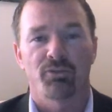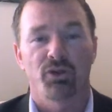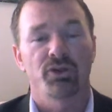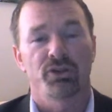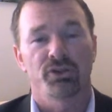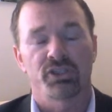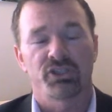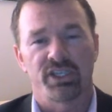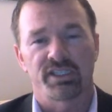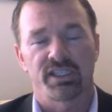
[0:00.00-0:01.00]
you can use this
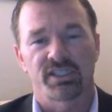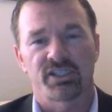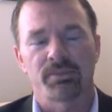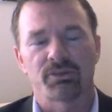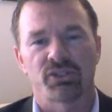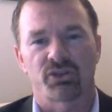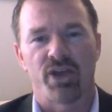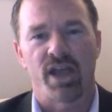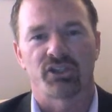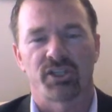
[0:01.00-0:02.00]
GTIN exception
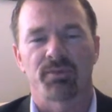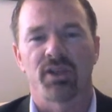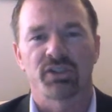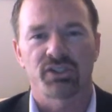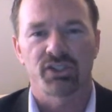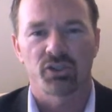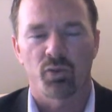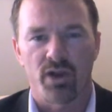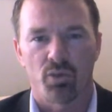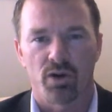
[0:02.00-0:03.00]
strategy, and this is the
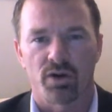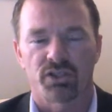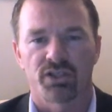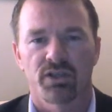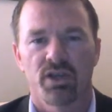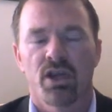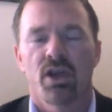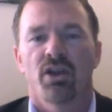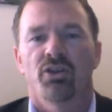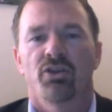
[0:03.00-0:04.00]
way it works.
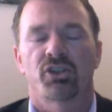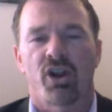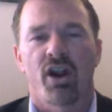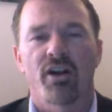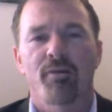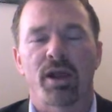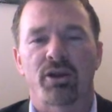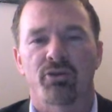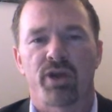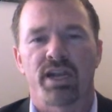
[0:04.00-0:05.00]
You start out by
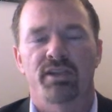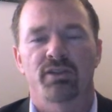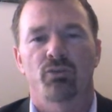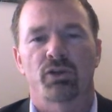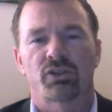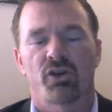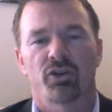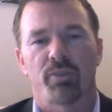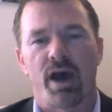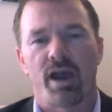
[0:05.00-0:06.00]
creating what's called
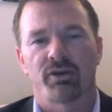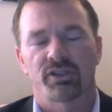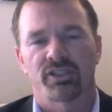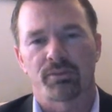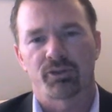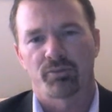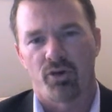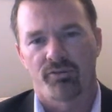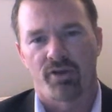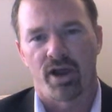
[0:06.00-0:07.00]
a buyer exception
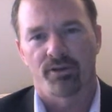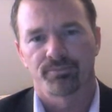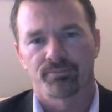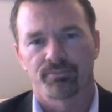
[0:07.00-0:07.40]
profile.